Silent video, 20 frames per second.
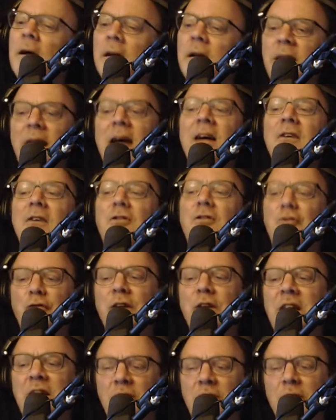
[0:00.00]
Now
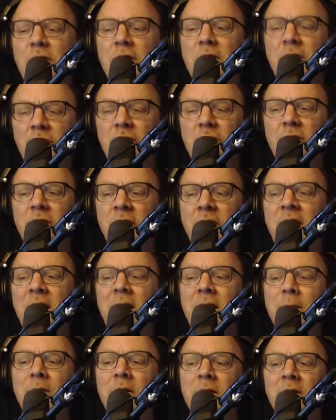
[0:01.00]
treat your new
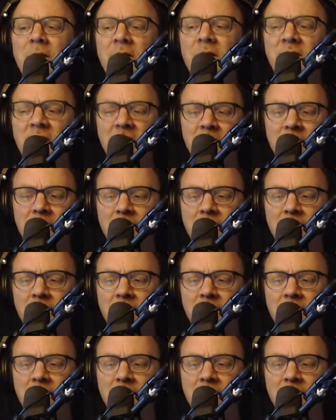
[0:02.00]
neighbors